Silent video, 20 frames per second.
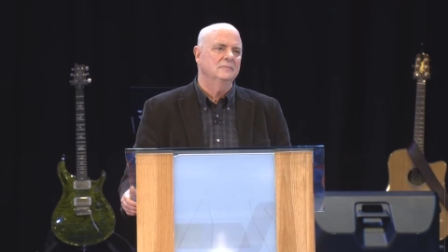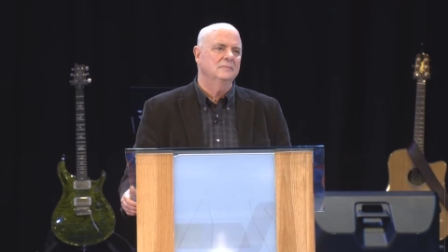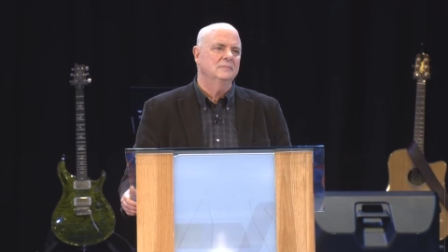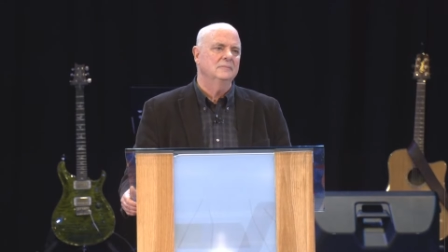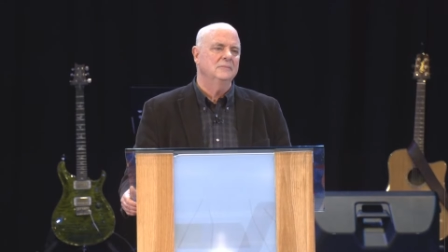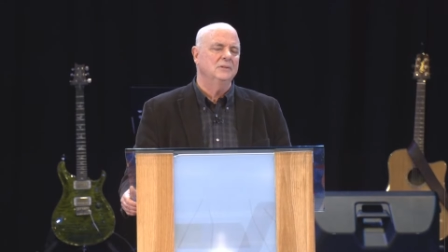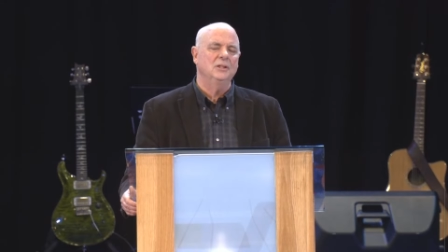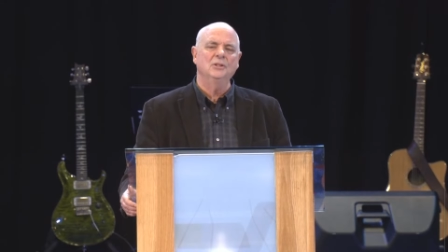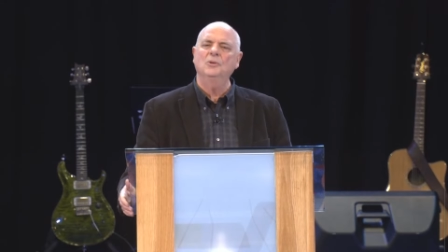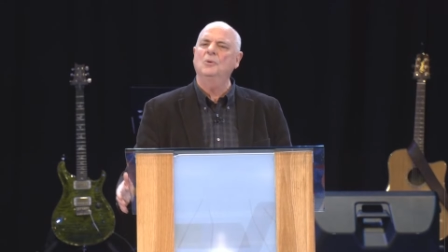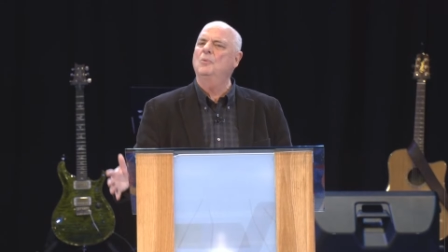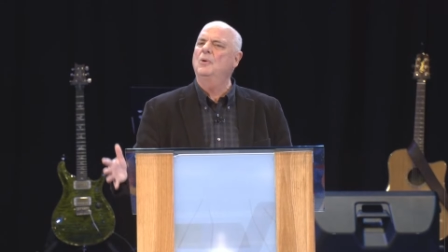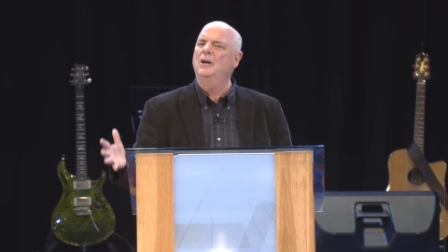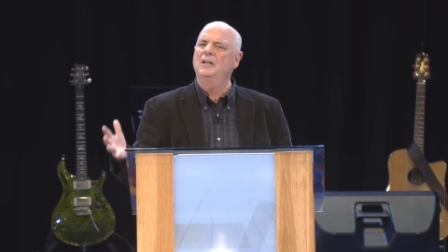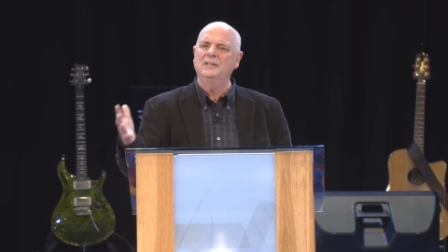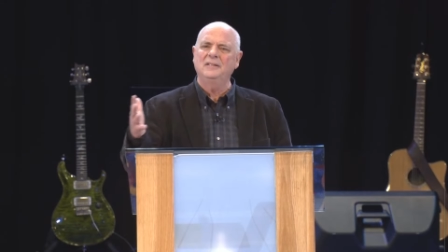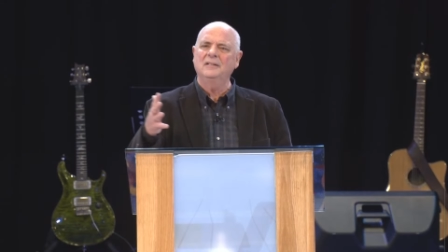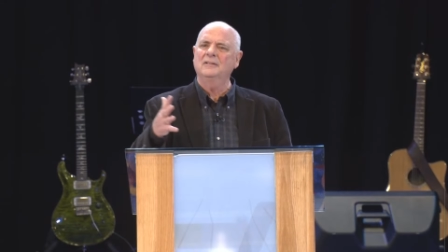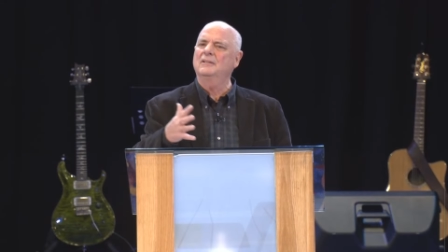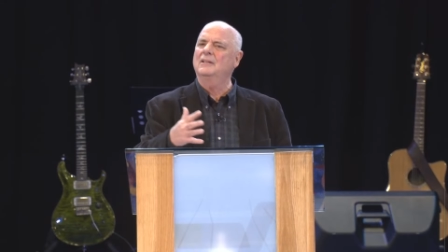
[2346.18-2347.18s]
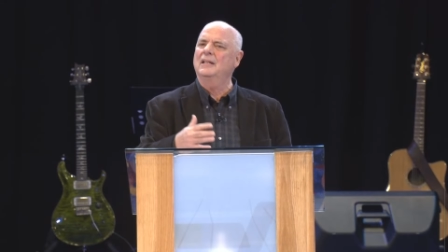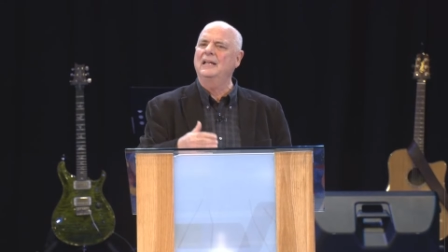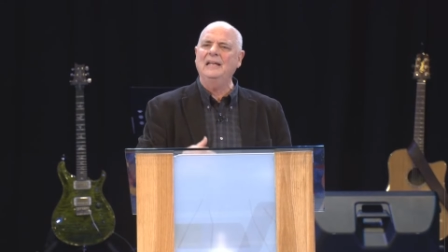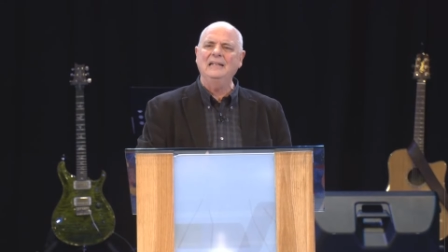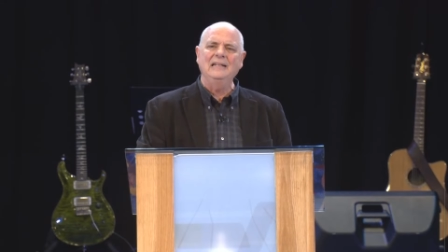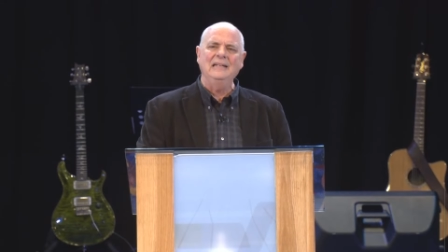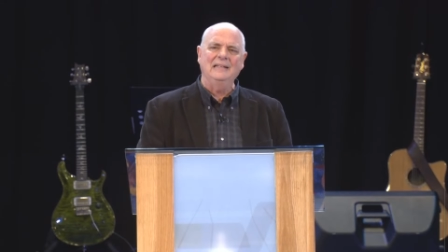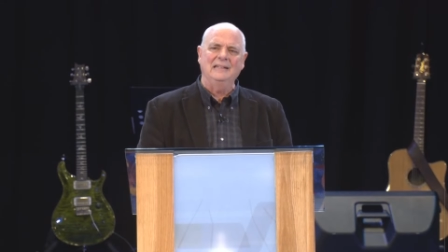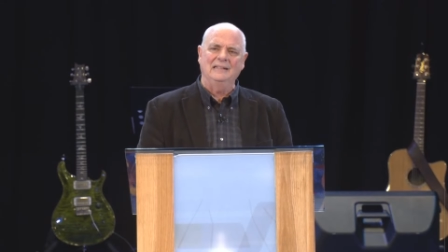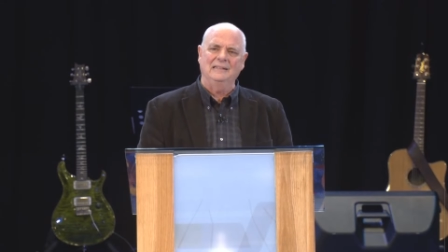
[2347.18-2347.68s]
You know what, dear
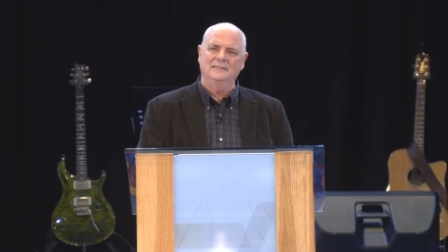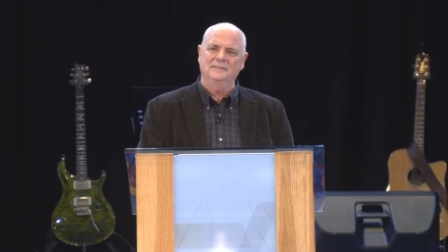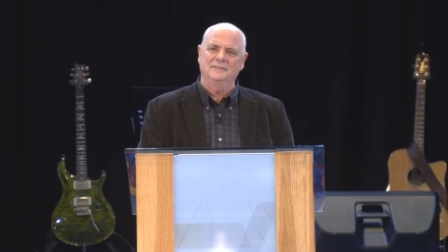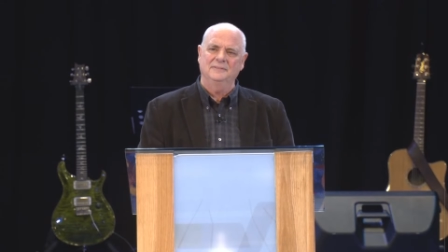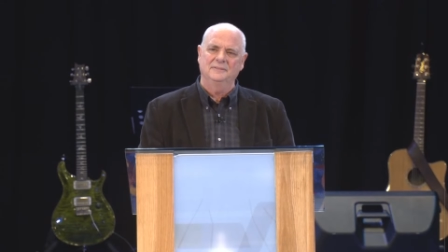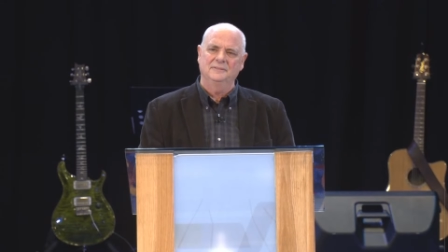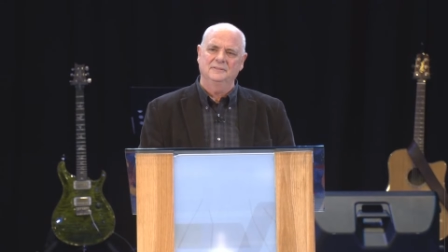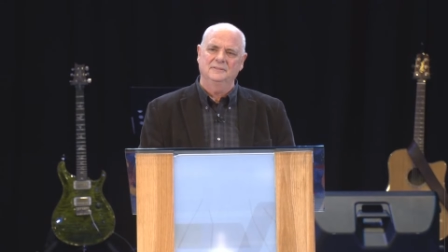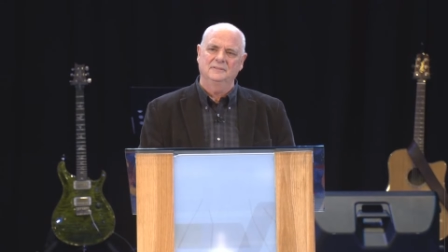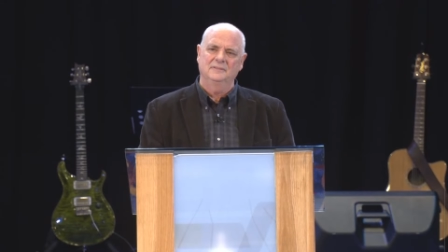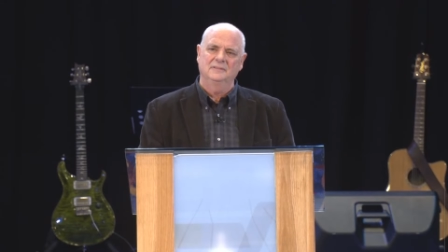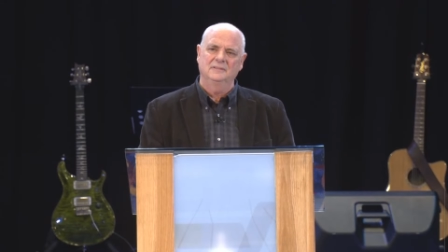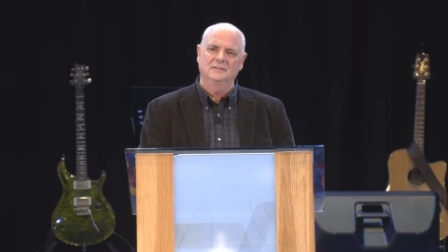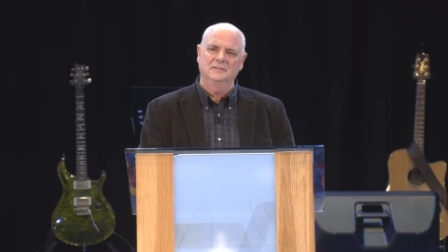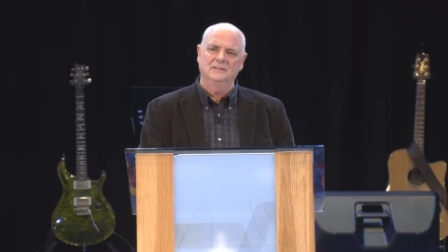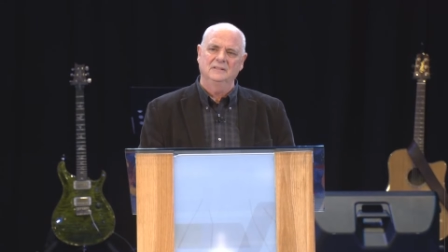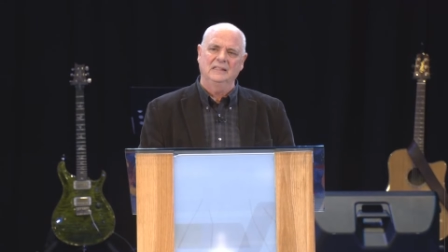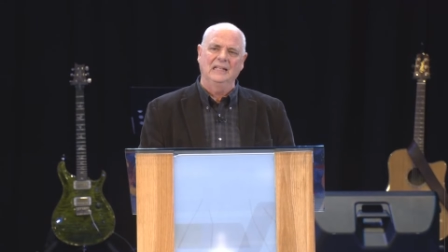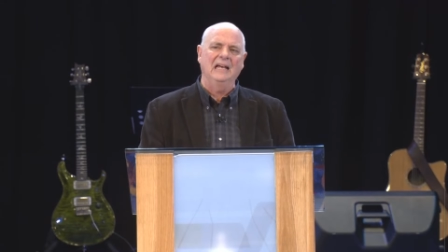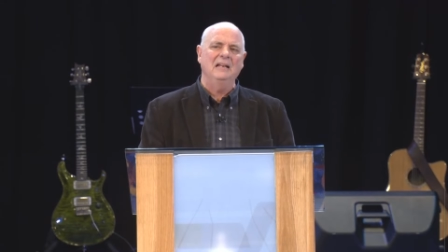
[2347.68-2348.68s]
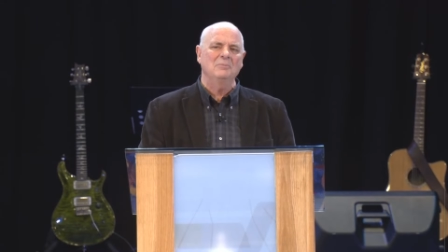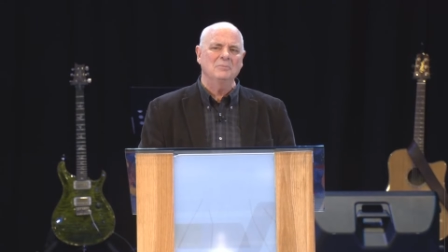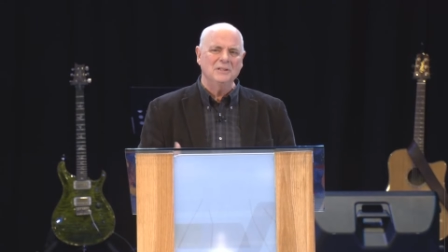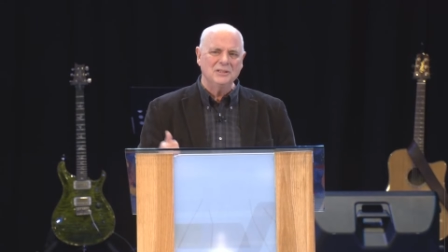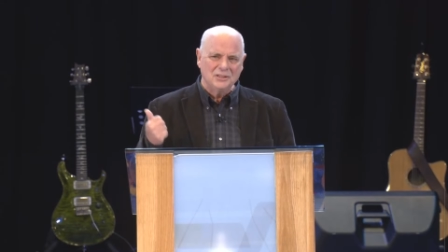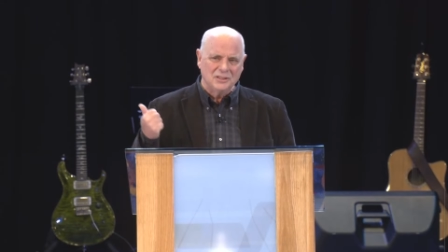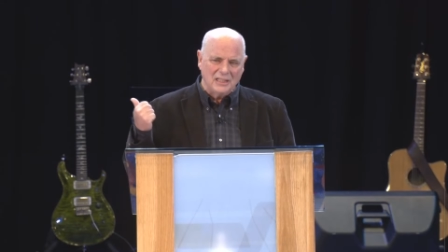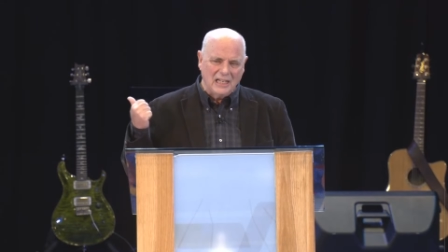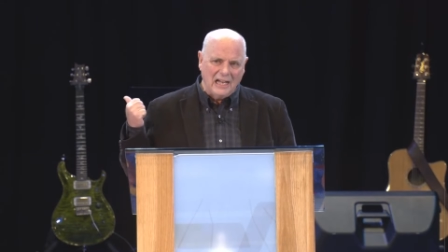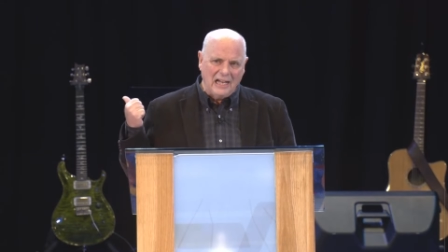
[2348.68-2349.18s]
lady? That
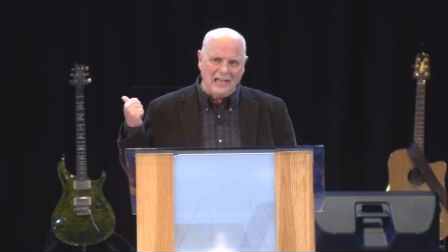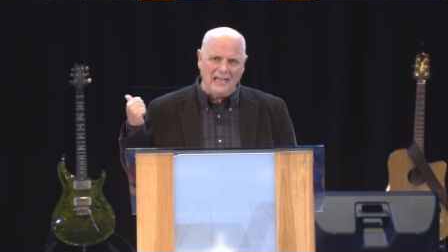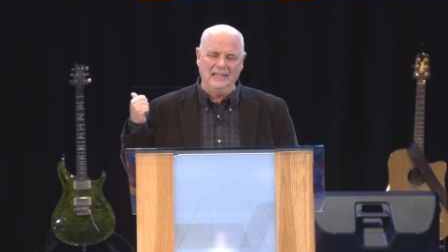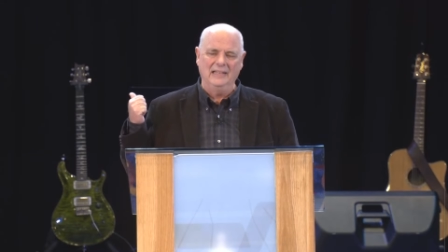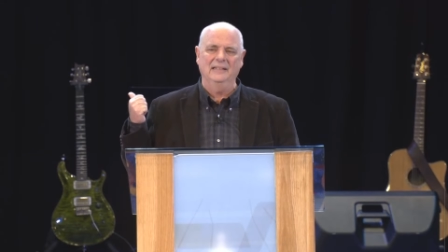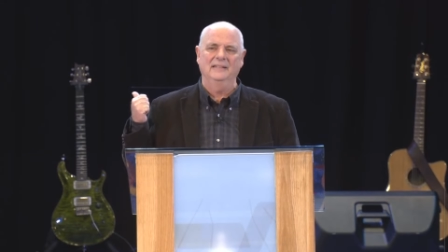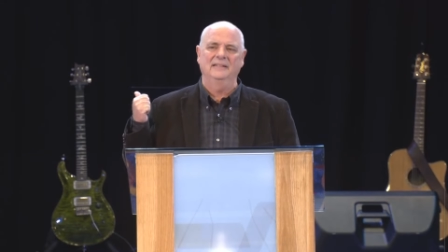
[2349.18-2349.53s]
Messiah